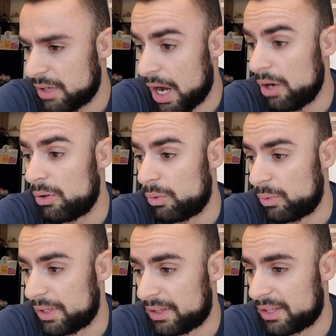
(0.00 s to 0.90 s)

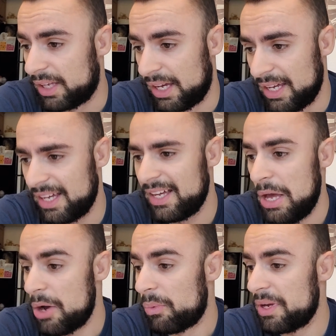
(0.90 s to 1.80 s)

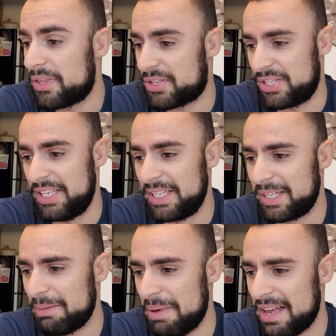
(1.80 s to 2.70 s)
With seating
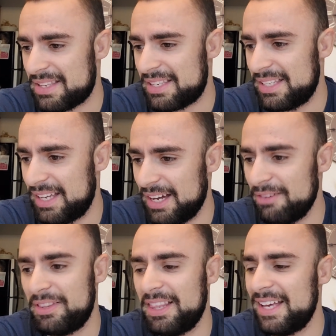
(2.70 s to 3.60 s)
capacity
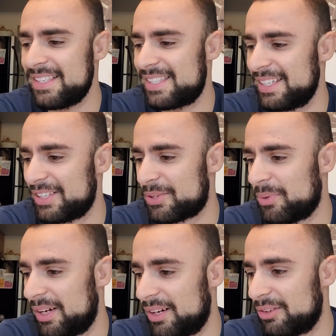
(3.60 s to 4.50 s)
of less than
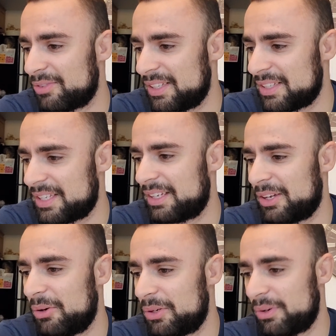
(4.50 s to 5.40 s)
12 is going to
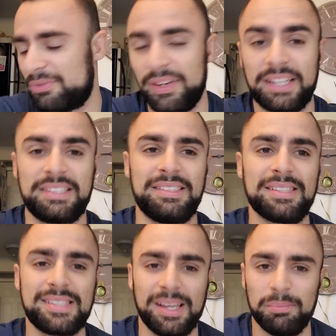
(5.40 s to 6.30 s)
go into effect
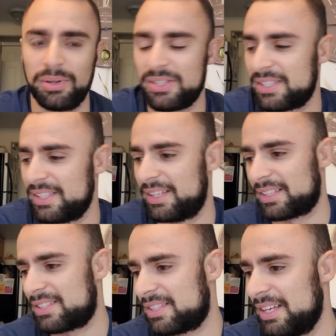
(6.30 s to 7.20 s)
December
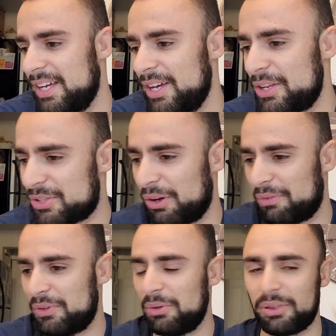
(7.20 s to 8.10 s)
6th. So
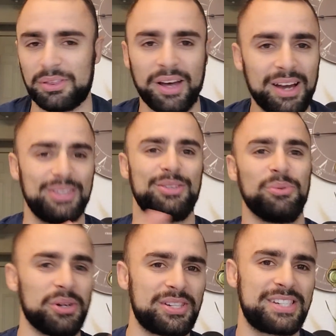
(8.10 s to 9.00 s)
if you thought you
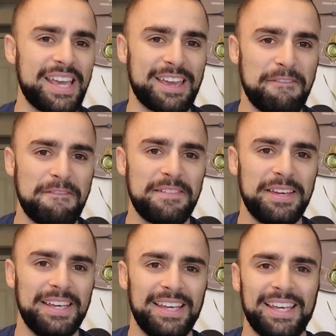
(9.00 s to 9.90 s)
were safe
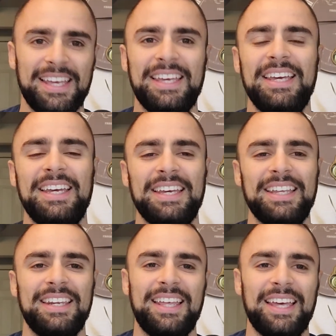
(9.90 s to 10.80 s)

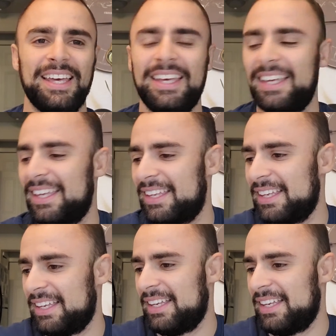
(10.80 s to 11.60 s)
in a